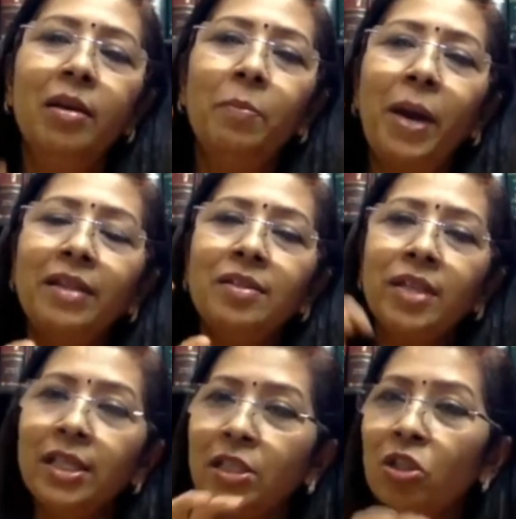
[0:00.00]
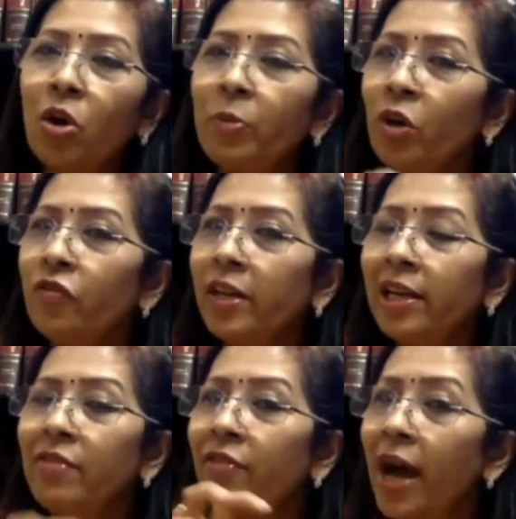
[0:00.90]
By the traders lobby of
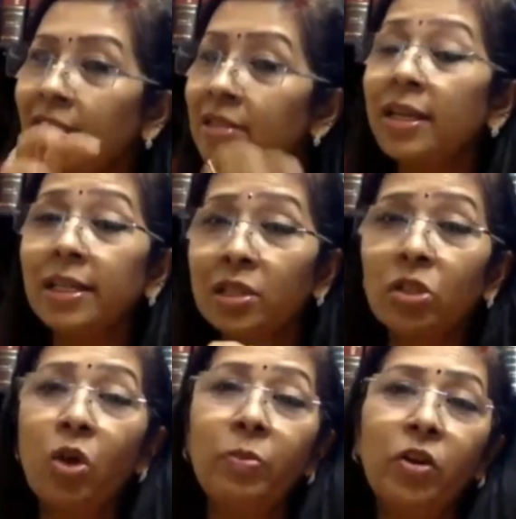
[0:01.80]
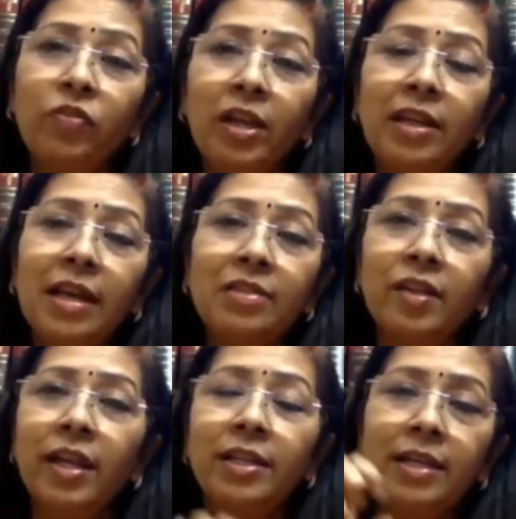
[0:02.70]
Delhi, why the traders lobby of Delhi has
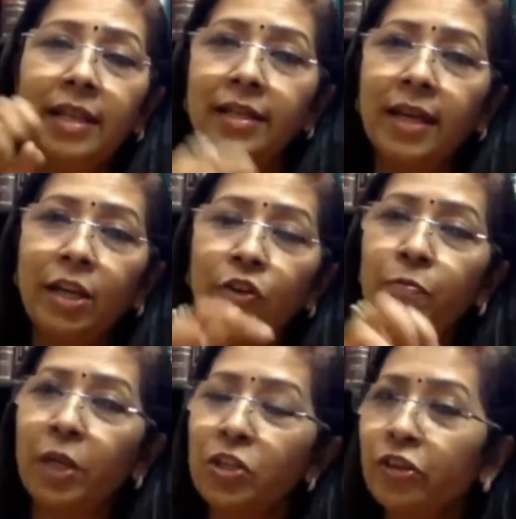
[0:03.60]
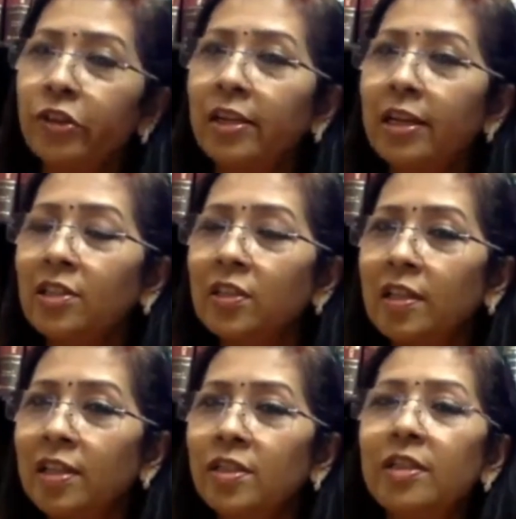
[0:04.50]
created that kind of pressure on the
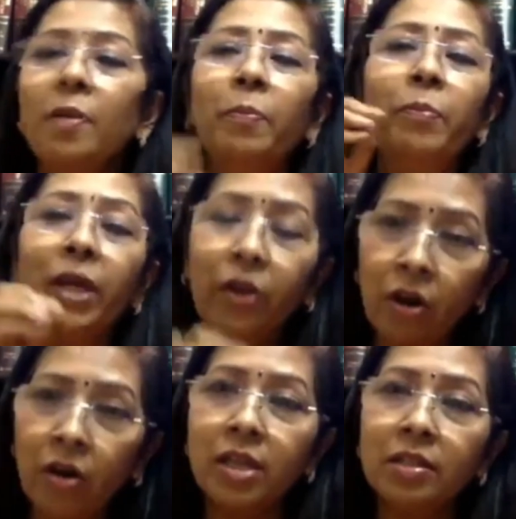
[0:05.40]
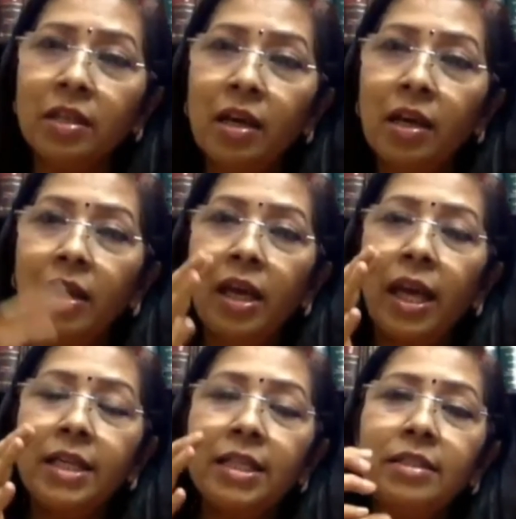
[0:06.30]
legislature? Because
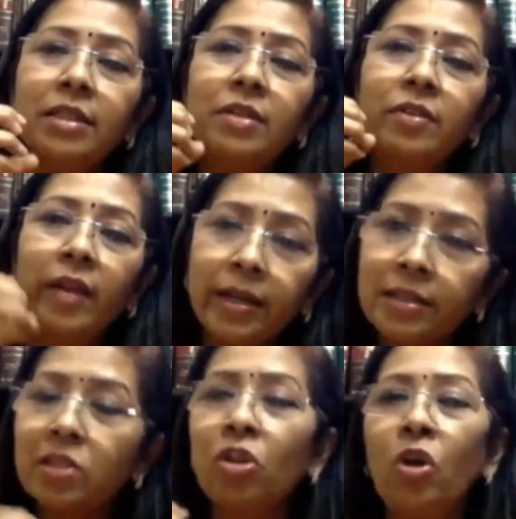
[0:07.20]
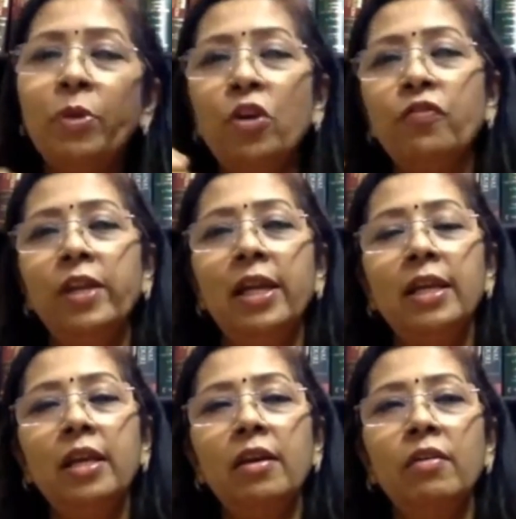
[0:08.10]
it is the traders lobby of
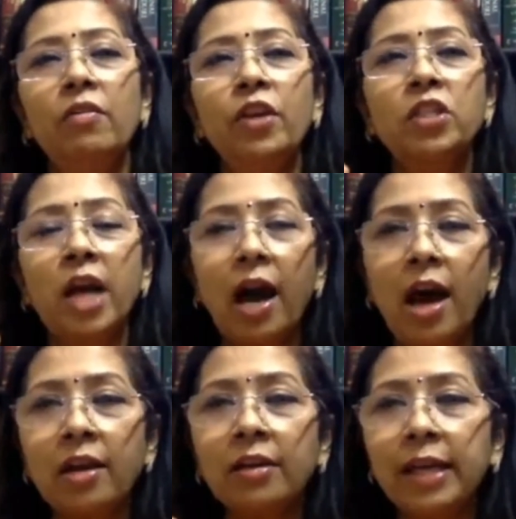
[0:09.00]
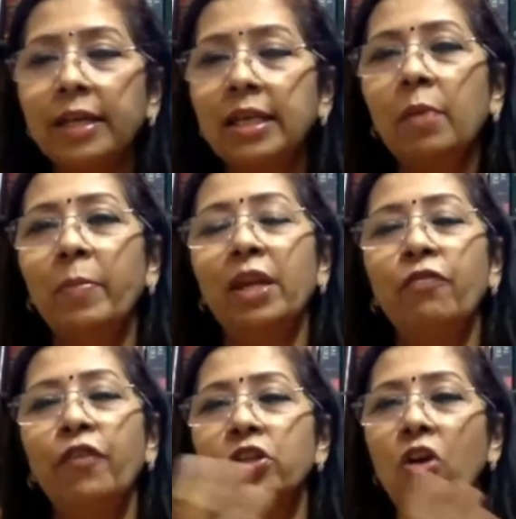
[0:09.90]
Delhi which are getting
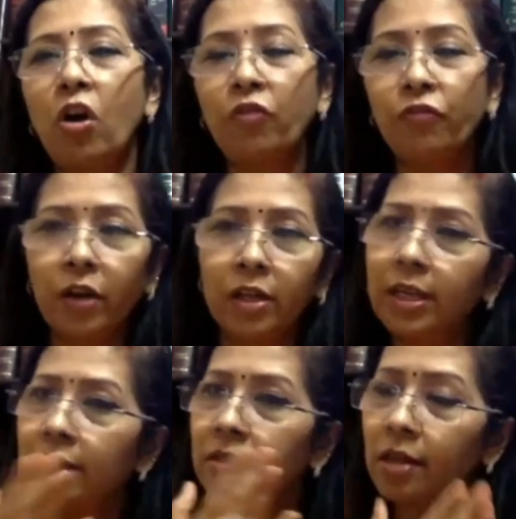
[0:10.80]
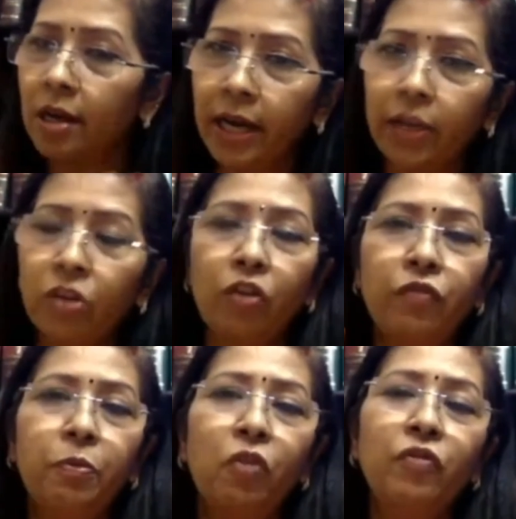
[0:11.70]
benefit of these kind
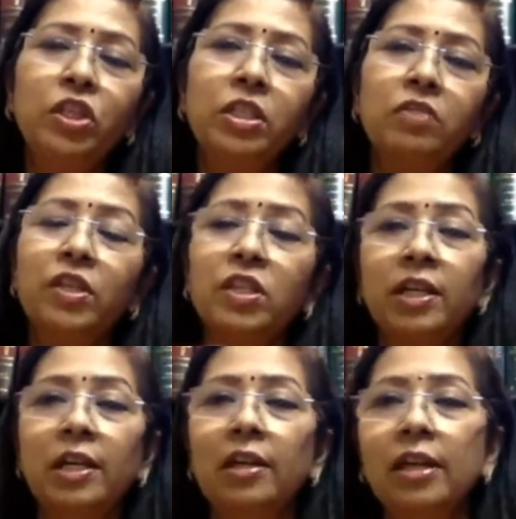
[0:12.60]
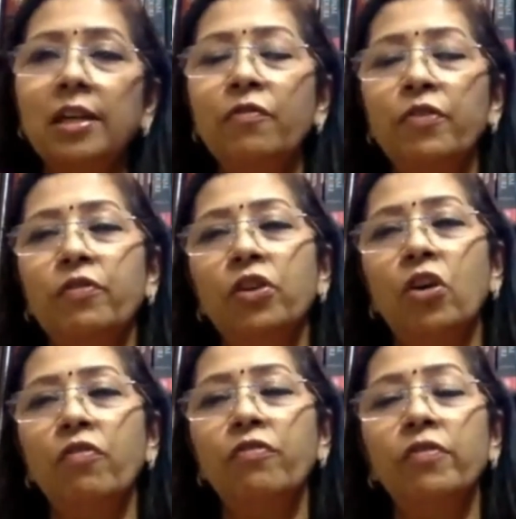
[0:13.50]
of provisions which are tilted in favor
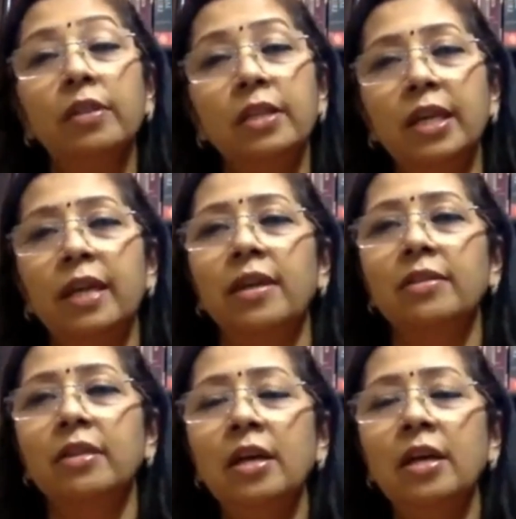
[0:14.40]
of the tenant.